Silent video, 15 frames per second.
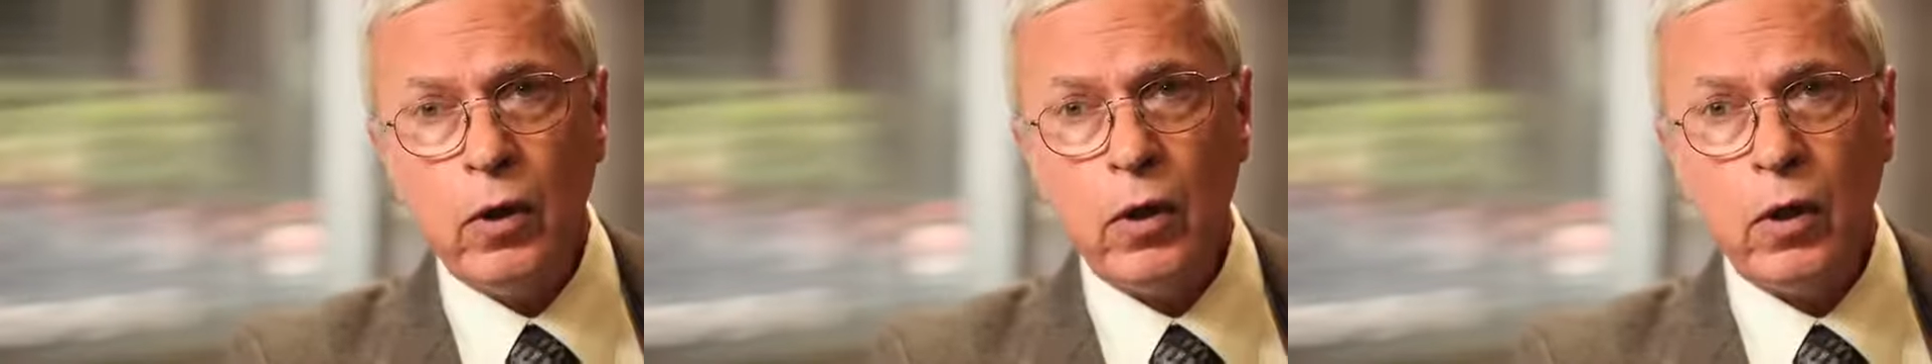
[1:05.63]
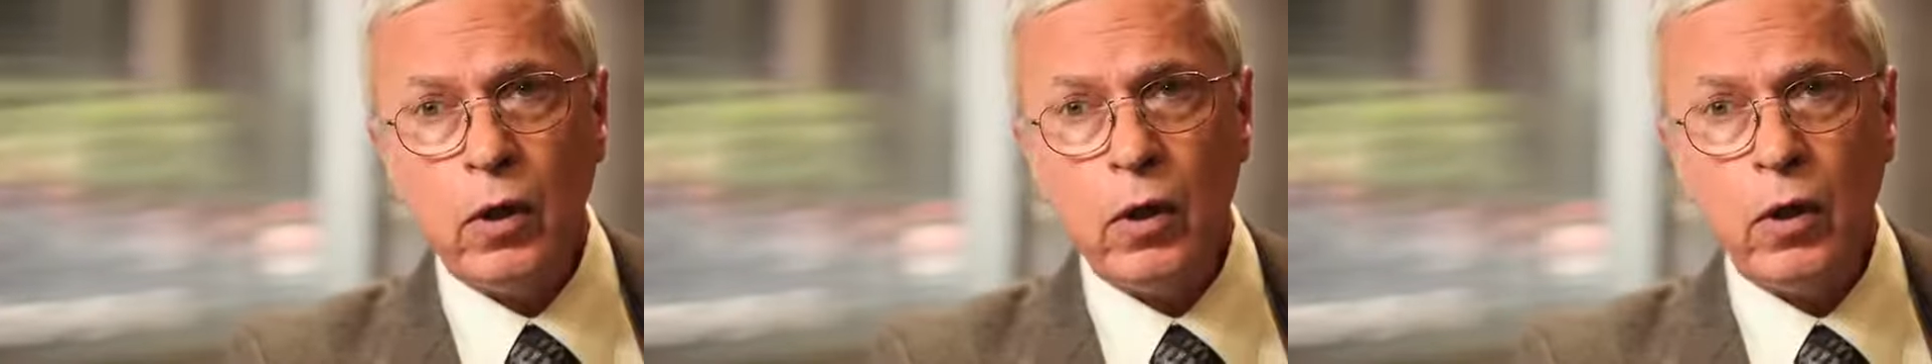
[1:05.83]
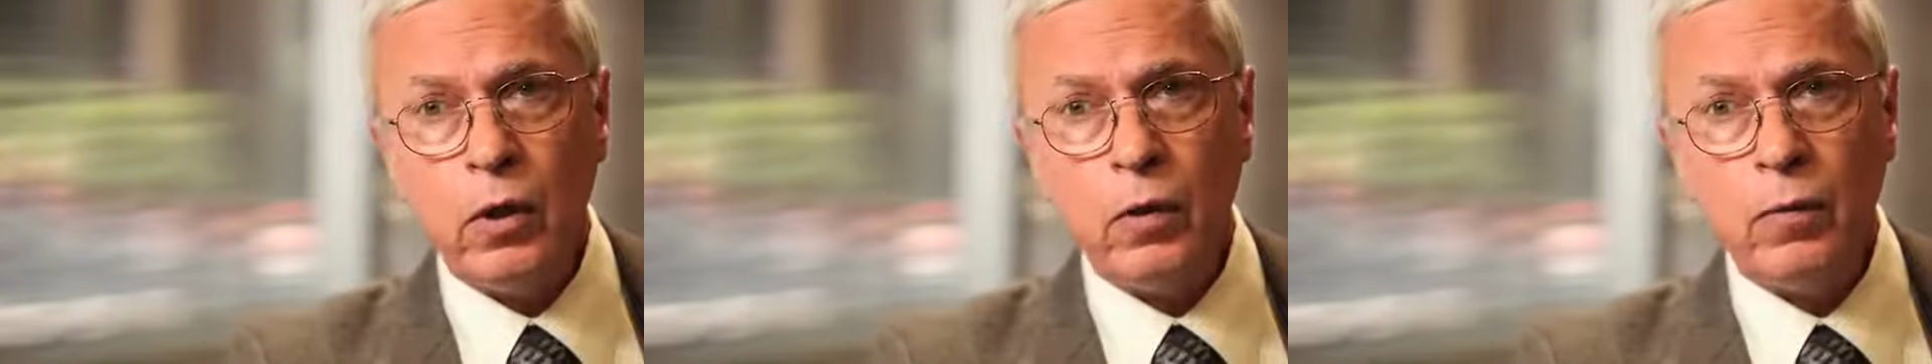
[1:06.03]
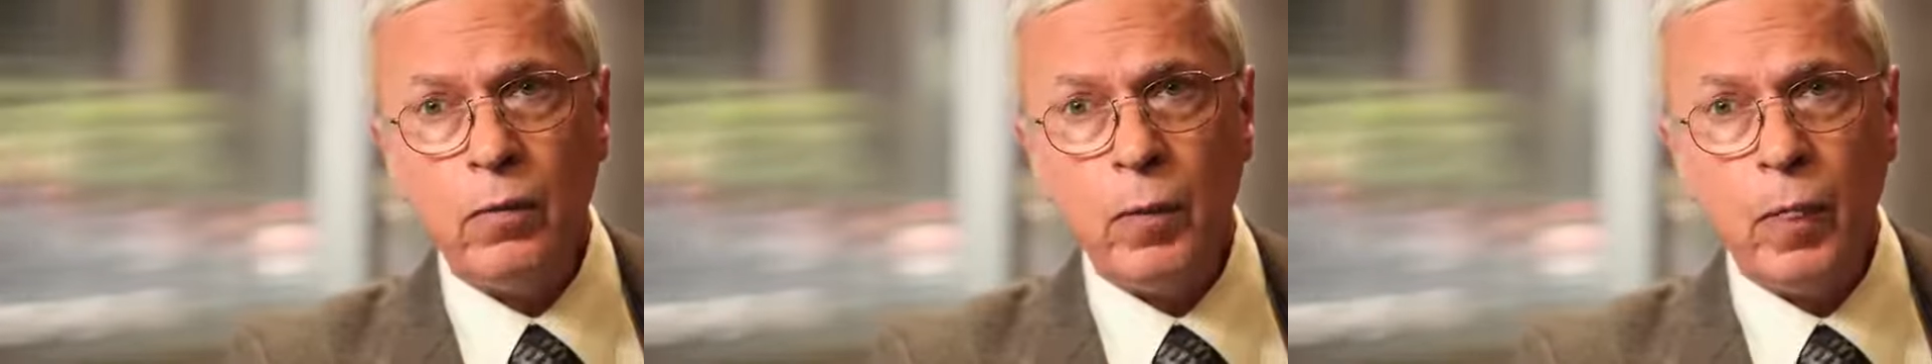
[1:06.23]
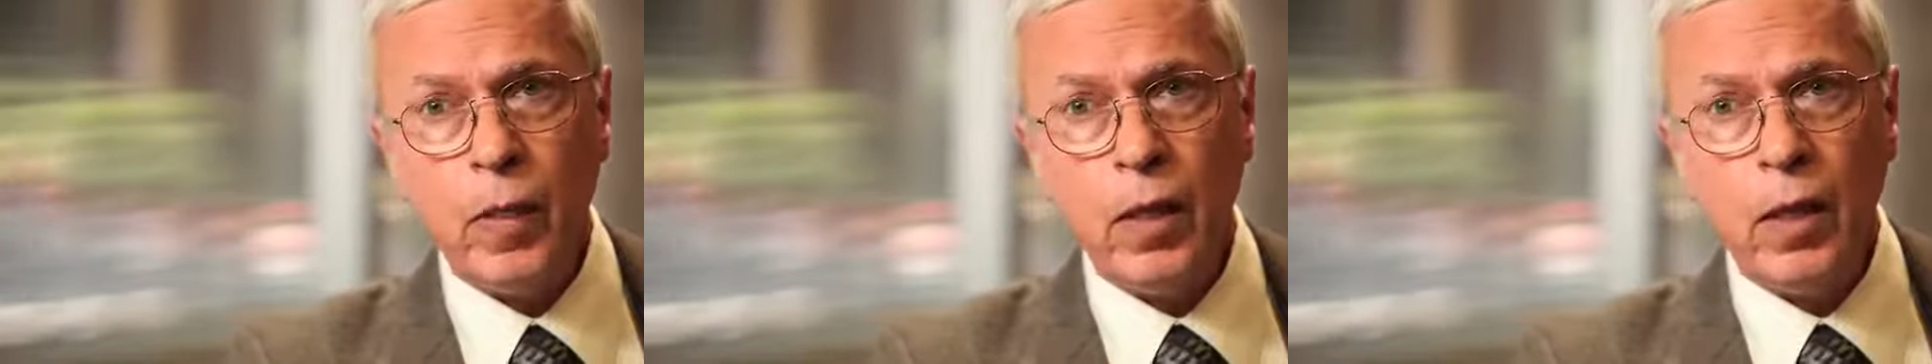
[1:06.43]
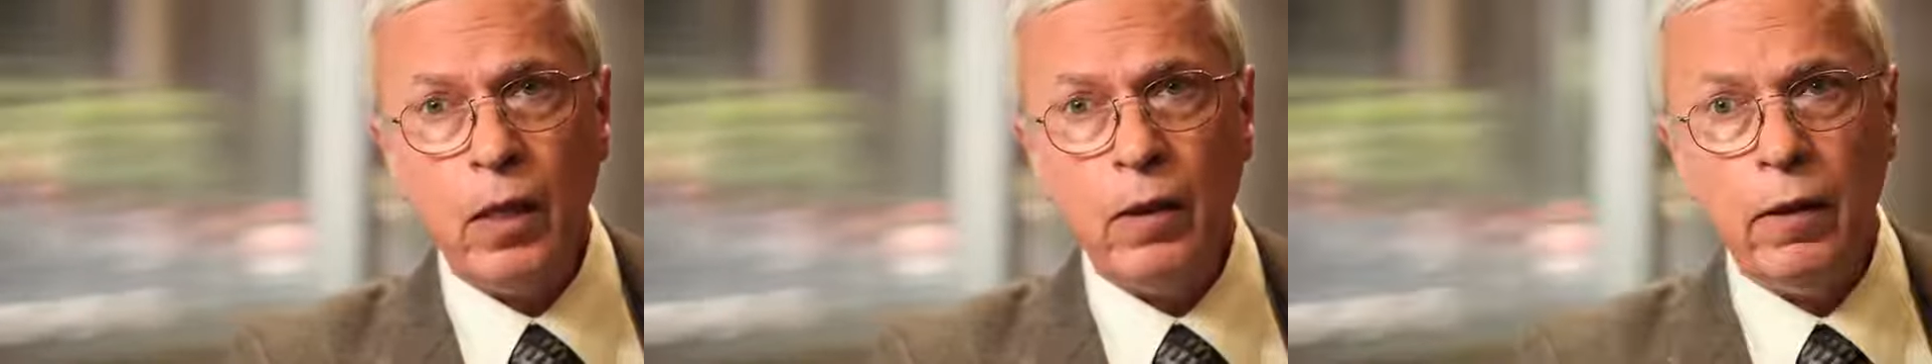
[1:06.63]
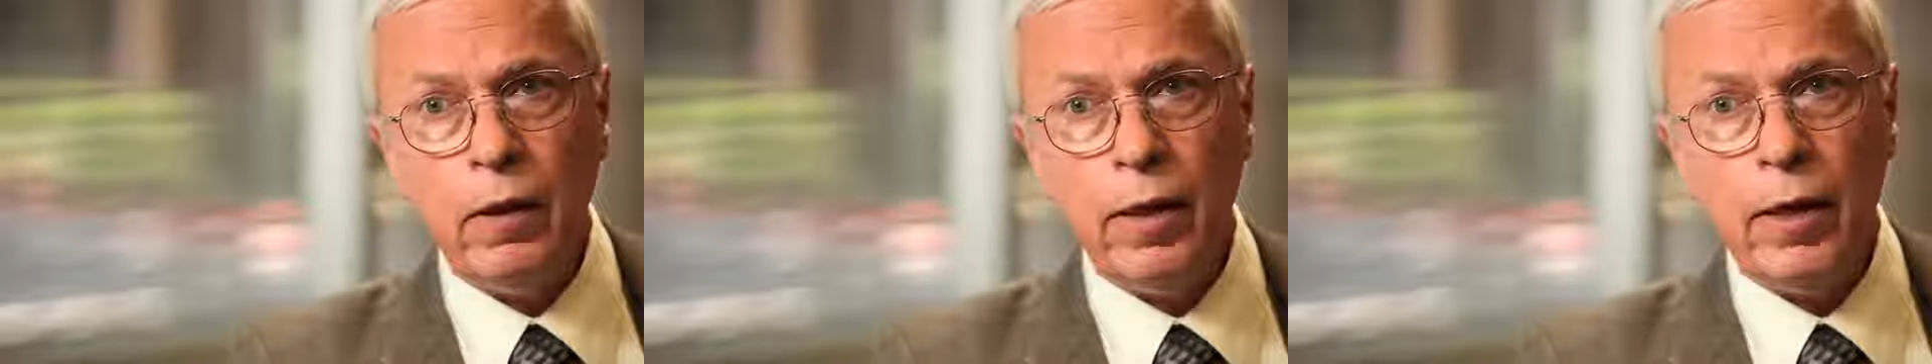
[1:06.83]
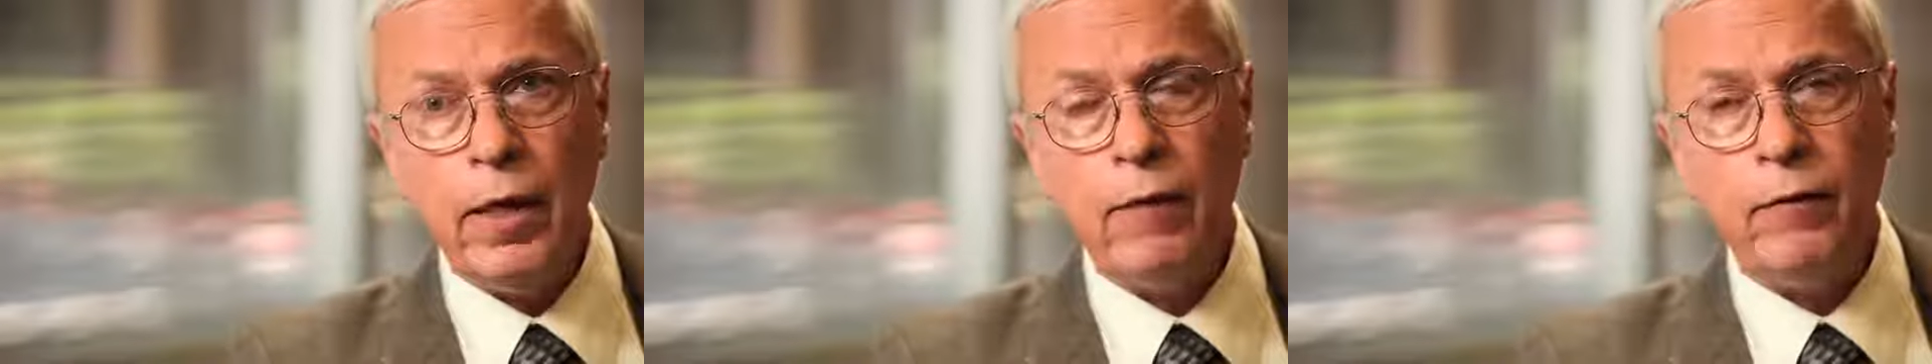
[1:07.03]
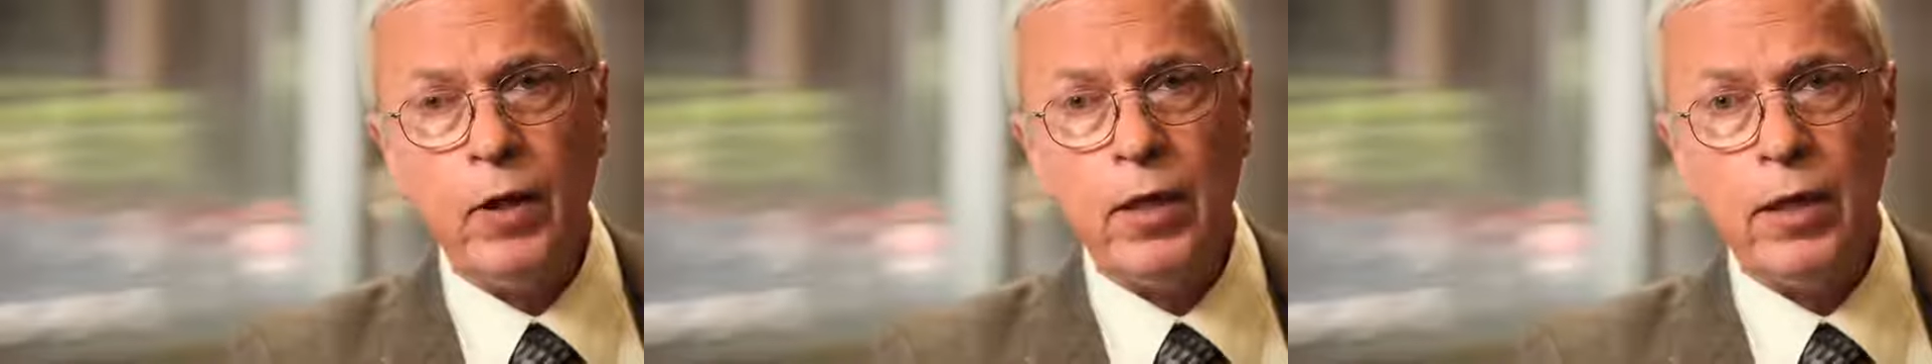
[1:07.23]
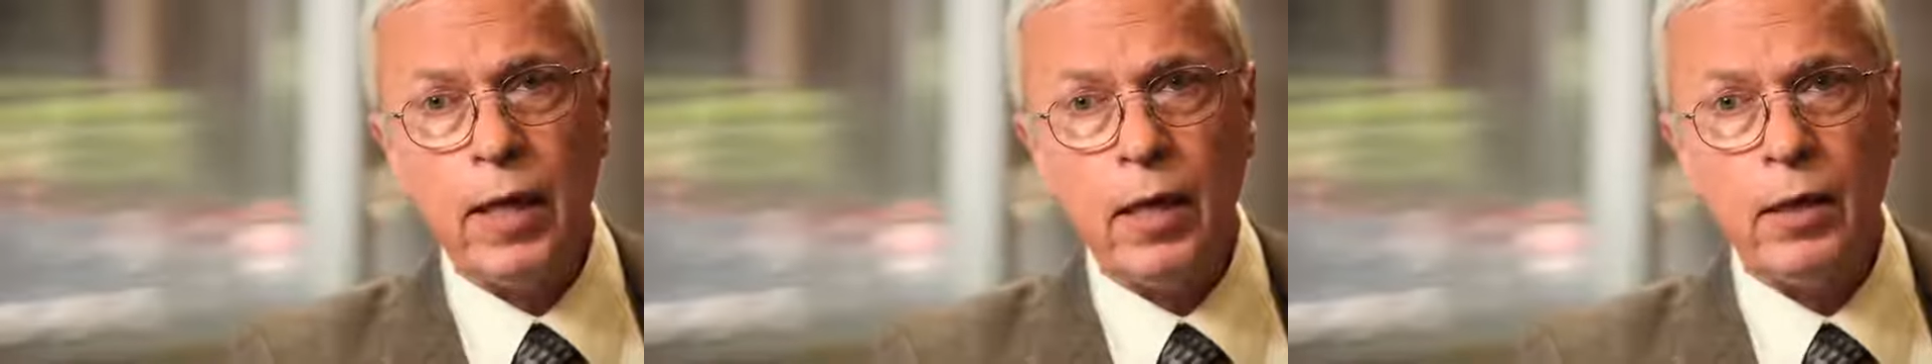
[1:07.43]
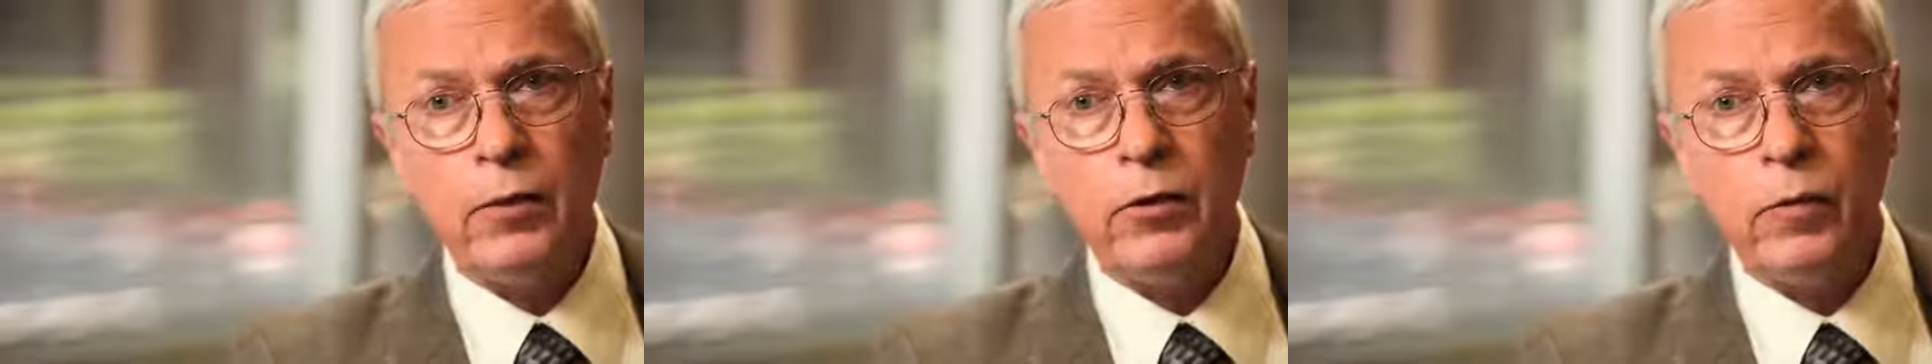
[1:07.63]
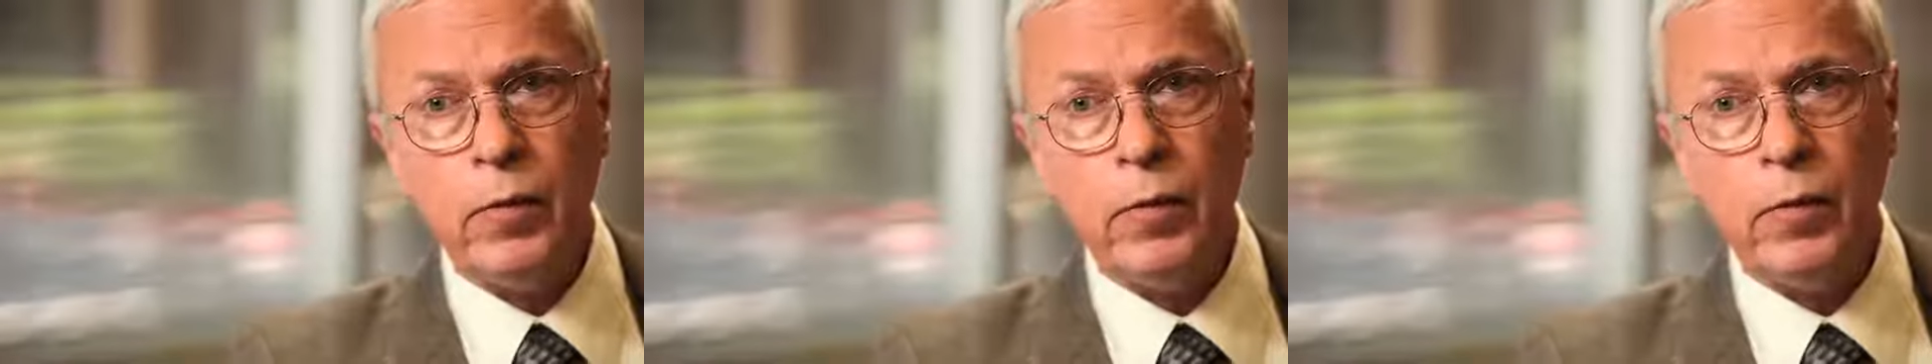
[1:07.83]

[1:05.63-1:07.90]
And they have indicated